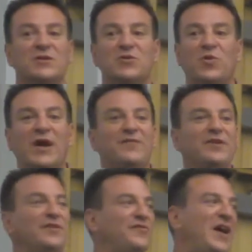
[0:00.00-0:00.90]
Whatever
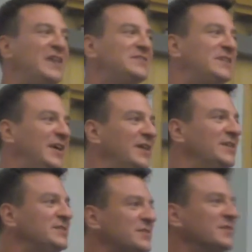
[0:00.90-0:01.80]
your vice
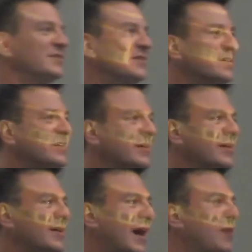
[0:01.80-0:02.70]
is,
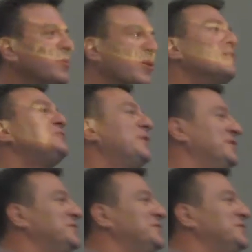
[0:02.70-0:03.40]
I will go experience